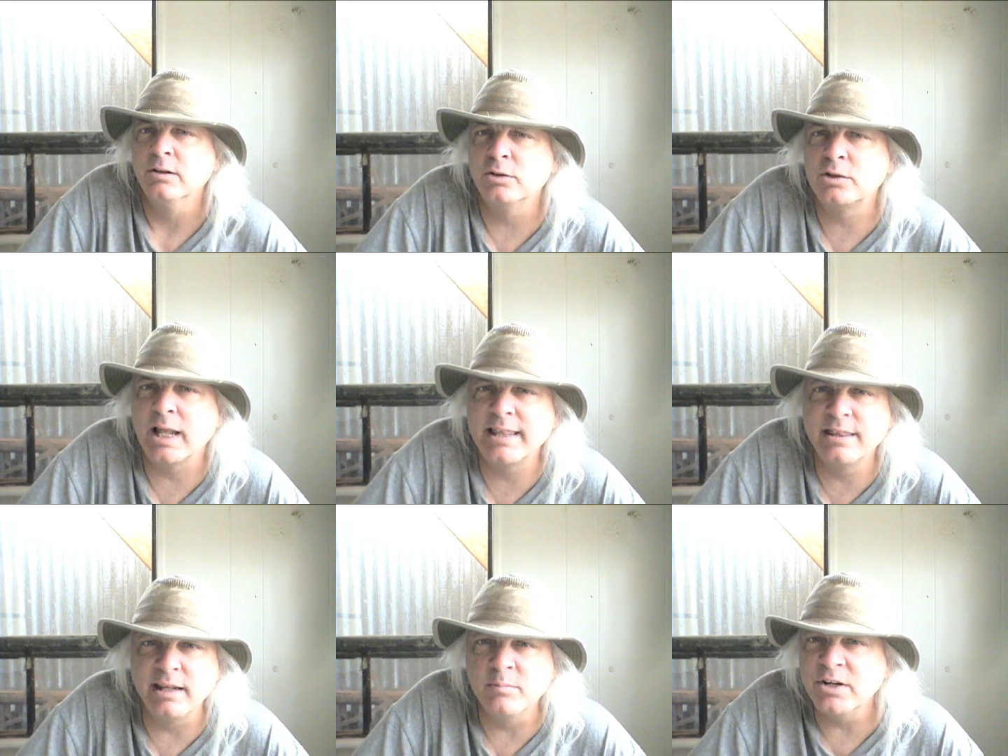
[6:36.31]
looks like
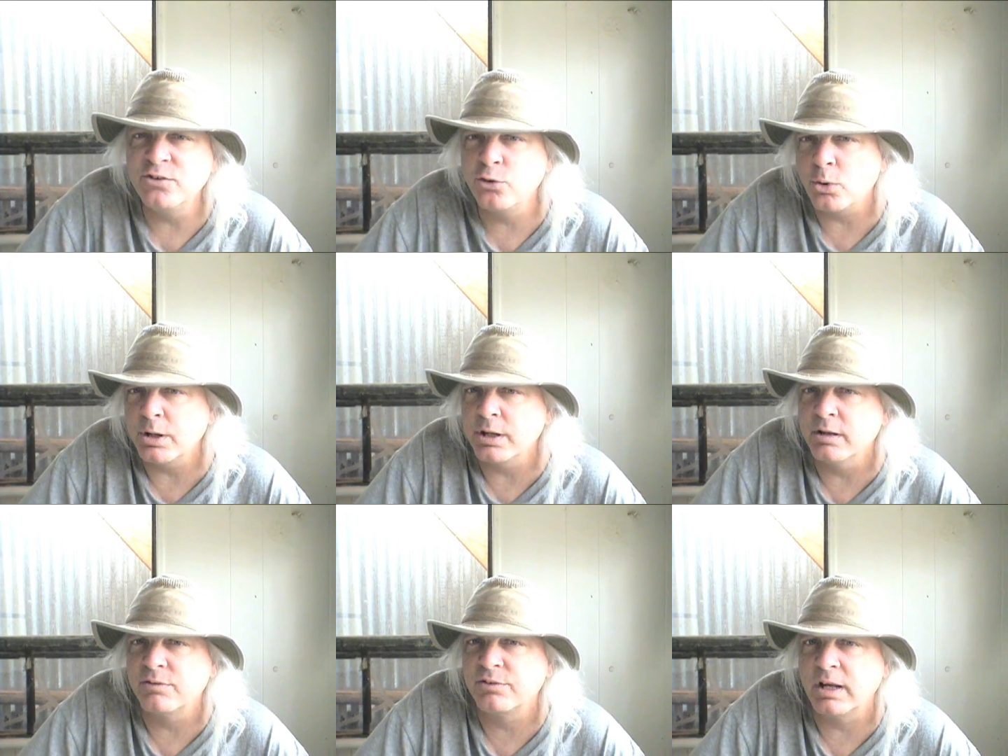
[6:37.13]
the
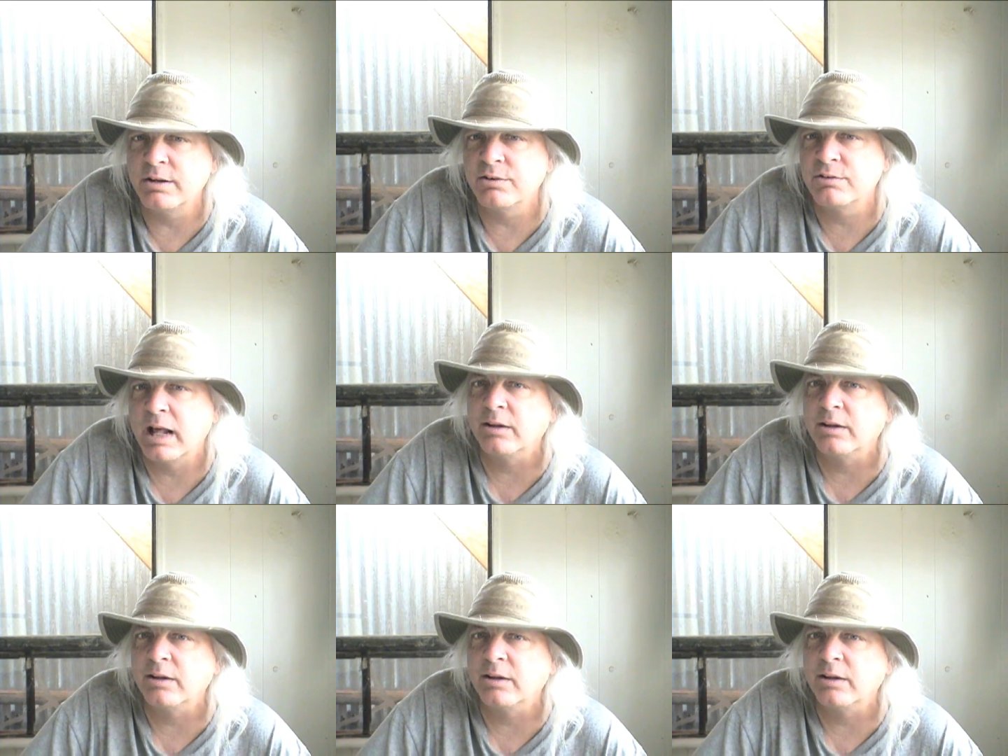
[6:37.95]
majority of scientists